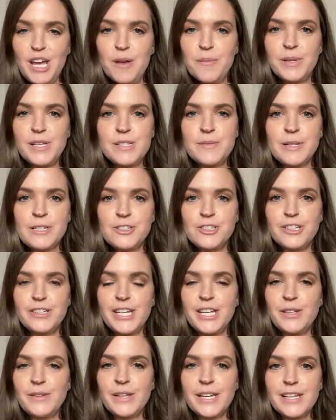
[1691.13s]
Please make sure
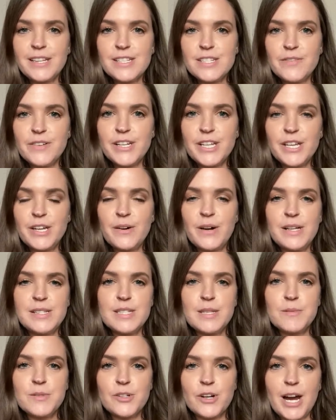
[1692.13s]
that you like this video and
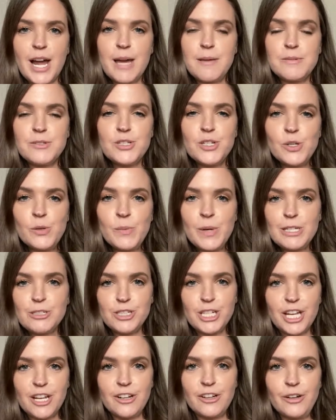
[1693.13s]
subscribe to my
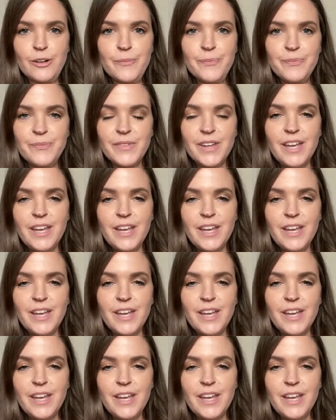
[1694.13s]
channel.